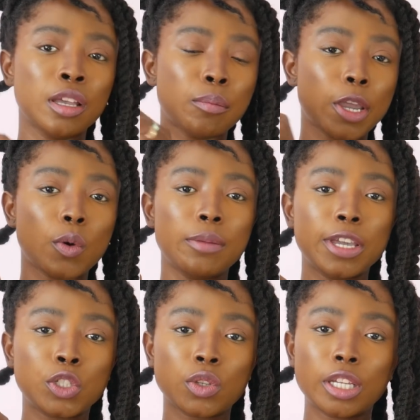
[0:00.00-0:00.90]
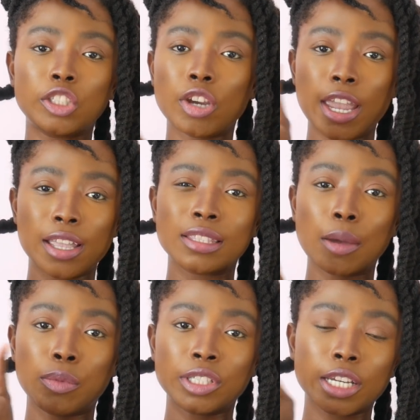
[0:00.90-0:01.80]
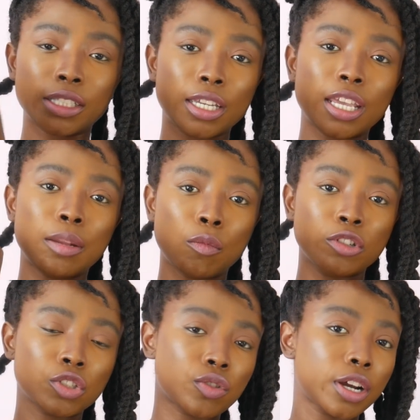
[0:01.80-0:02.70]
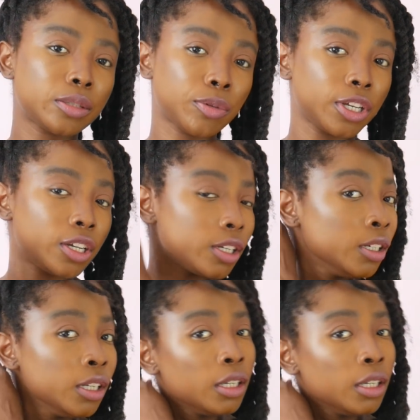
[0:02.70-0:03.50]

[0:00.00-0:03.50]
but you want to make sure that your ends are protected and moisturized pretty good.